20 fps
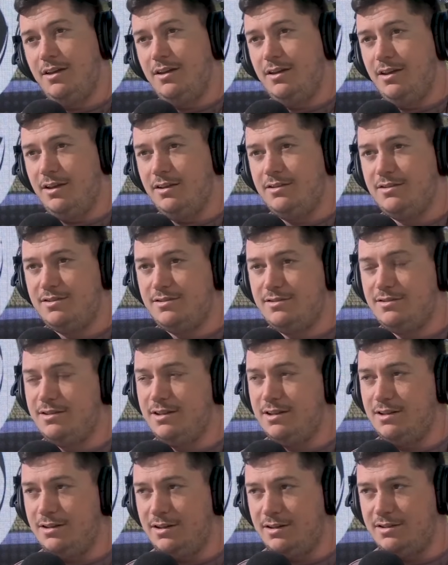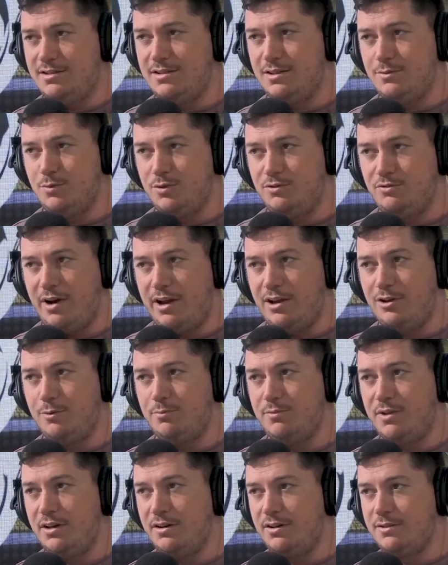it still would rank up
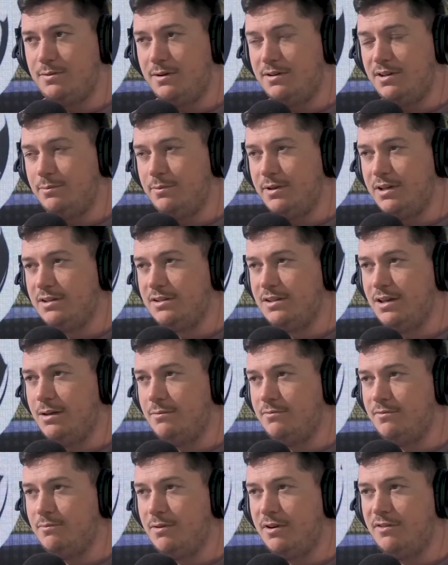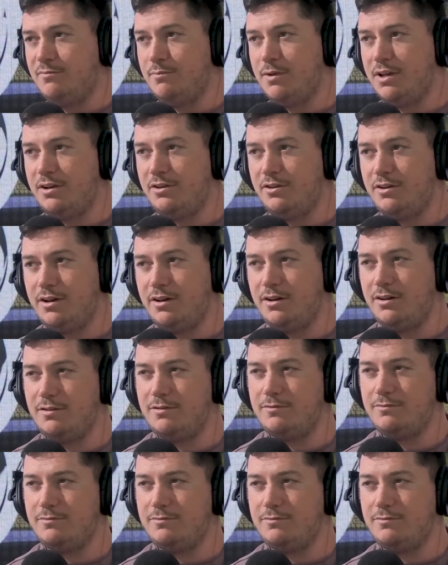there as probably the biggest game of my career.